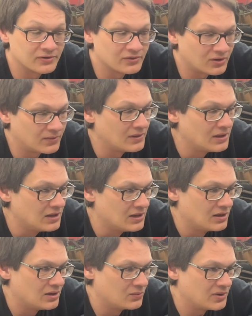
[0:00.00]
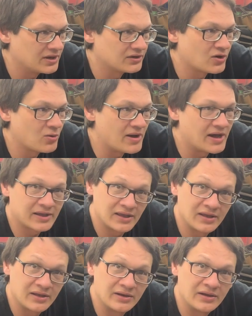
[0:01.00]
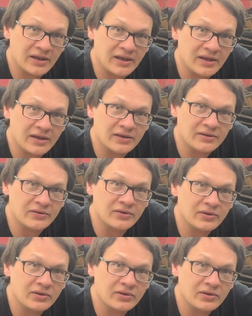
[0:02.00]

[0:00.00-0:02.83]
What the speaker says: So we had to go back in and